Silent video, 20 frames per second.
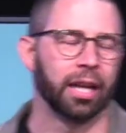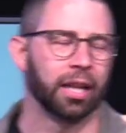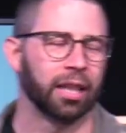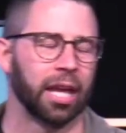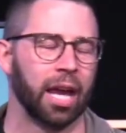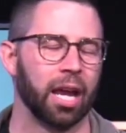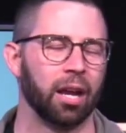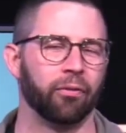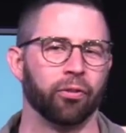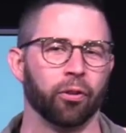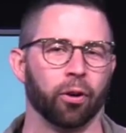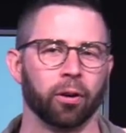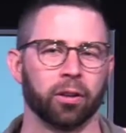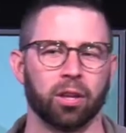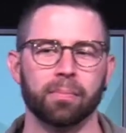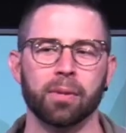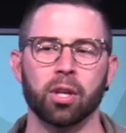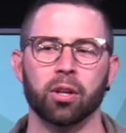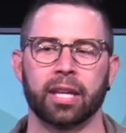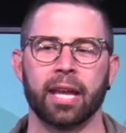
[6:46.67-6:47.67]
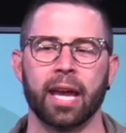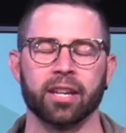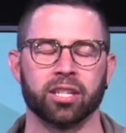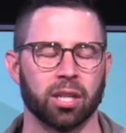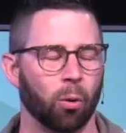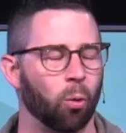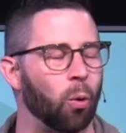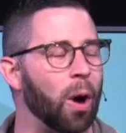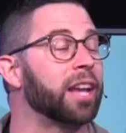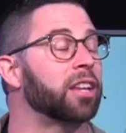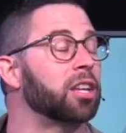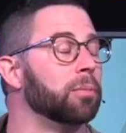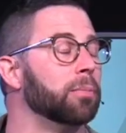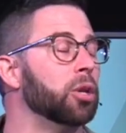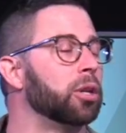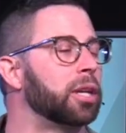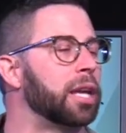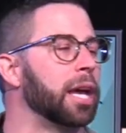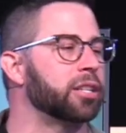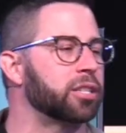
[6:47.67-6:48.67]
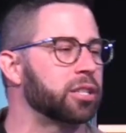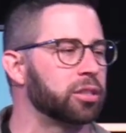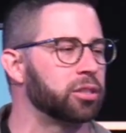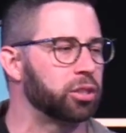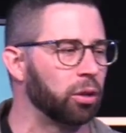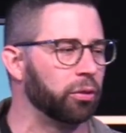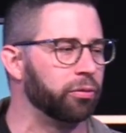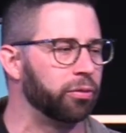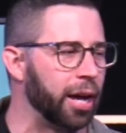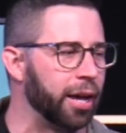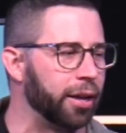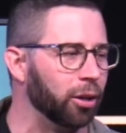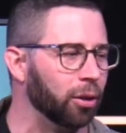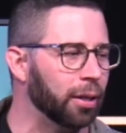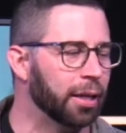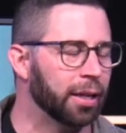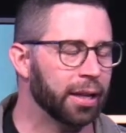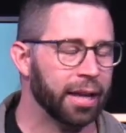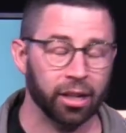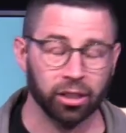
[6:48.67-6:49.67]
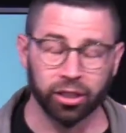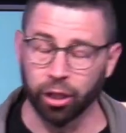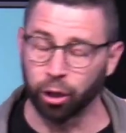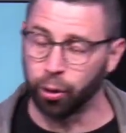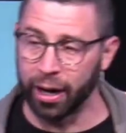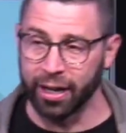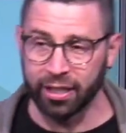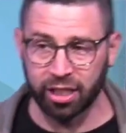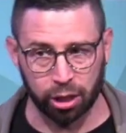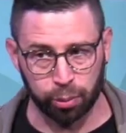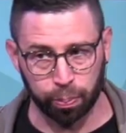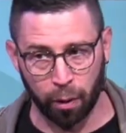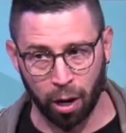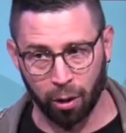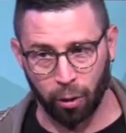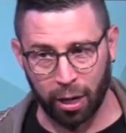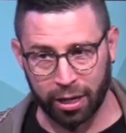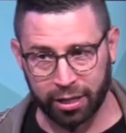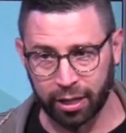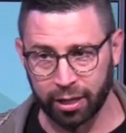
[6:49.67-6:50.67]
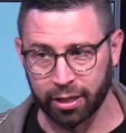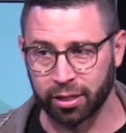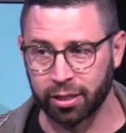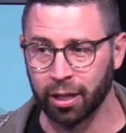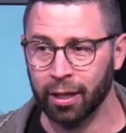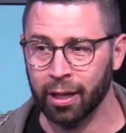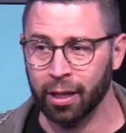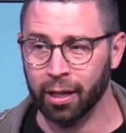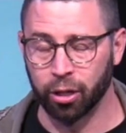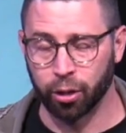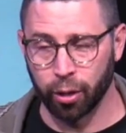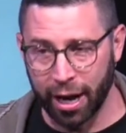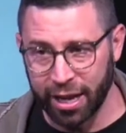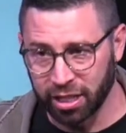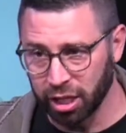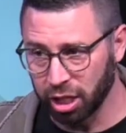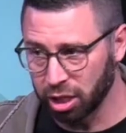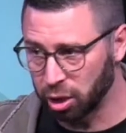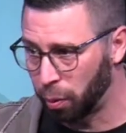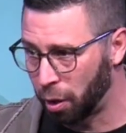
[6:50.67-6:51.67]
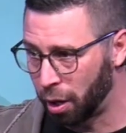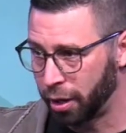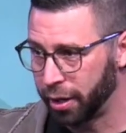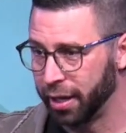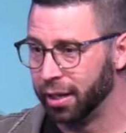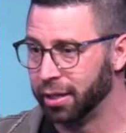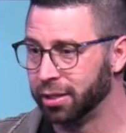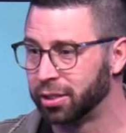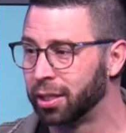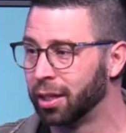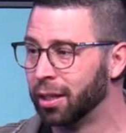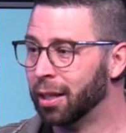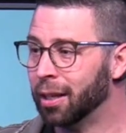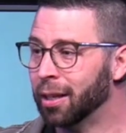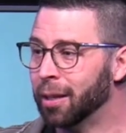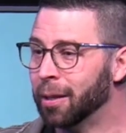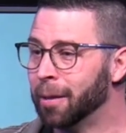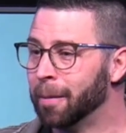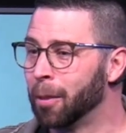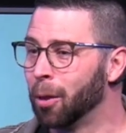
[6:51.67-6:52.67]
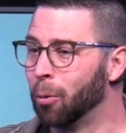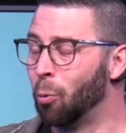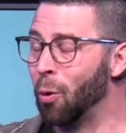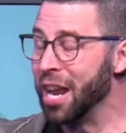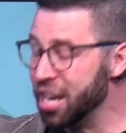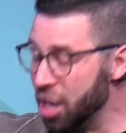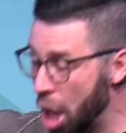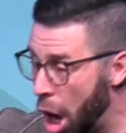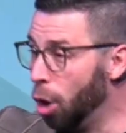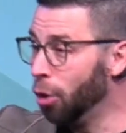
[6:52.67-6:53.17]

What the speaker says: thing for communication. Why communication is so vital. Here's the craziest part. Watch this. The craziest part is we know